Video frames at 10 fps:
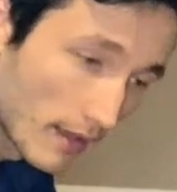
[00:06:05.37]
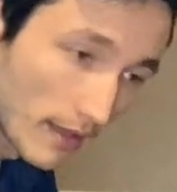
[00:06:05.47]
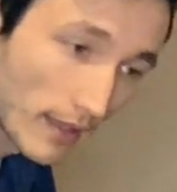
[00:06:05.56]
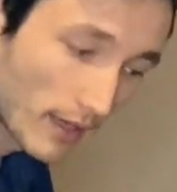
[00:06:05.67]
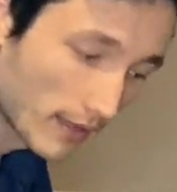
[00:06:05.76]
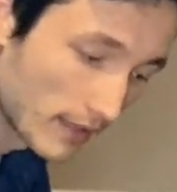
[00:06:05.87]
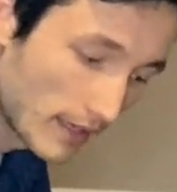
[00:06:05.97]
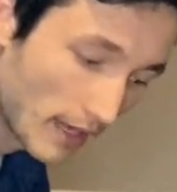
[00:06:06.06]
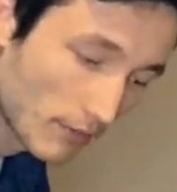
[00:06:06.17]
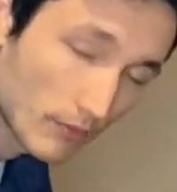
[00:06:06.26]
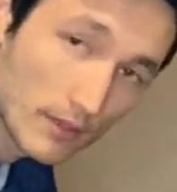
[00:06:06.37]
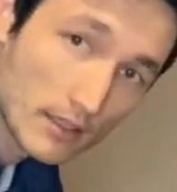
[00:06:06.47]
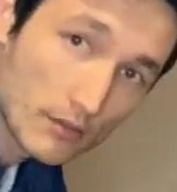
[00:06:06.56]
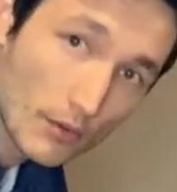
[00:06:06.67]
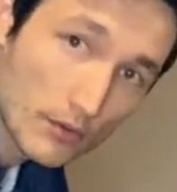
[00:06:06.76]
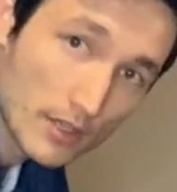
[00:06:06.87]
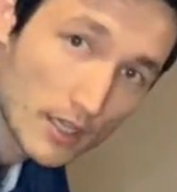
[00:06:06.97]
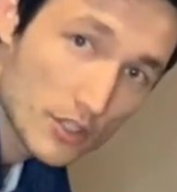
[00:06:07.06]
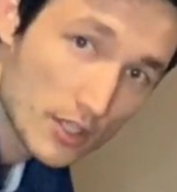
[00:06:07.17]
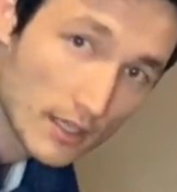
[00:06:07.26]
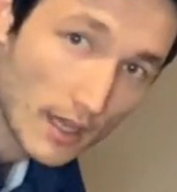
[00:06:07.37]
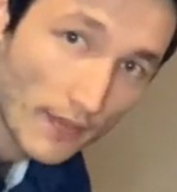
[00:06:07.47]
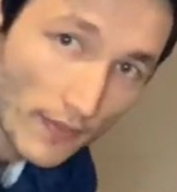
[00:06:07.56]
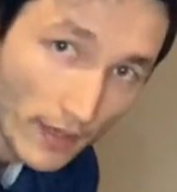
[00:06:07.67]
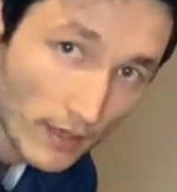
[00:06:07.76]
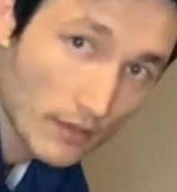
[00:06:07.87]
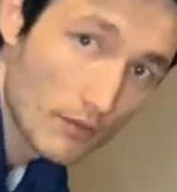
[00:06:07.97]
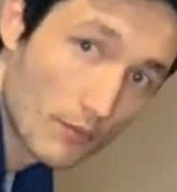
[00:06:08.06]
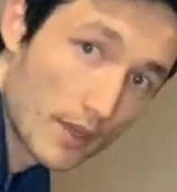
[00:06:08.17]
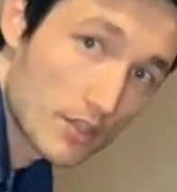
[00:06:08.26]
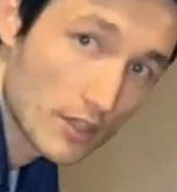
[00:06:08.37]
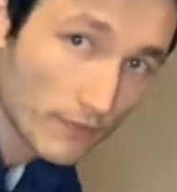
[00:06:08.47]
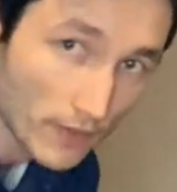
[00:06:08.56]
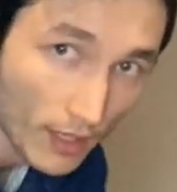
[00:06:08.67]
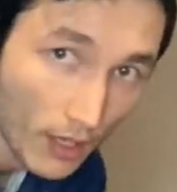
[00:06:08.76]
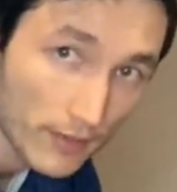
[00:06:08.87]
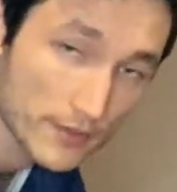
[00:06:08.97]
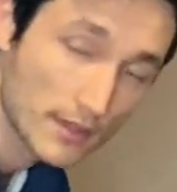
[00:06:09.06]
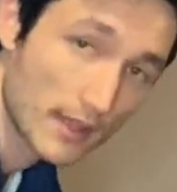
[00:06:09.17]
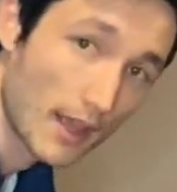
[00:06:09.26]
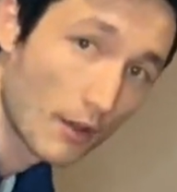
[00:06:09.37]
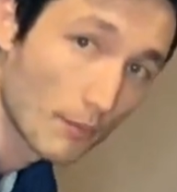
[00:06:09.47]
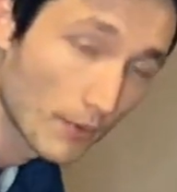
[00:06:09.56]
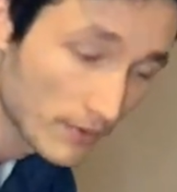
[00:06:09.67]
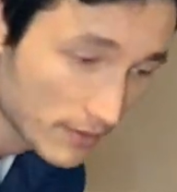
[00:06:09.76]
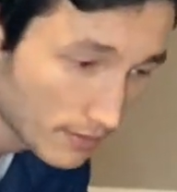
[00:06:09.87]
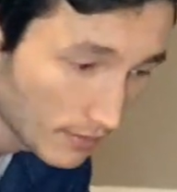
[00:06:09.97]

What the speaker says: getting the neck into rotation, and then weight shifting onto the elbows,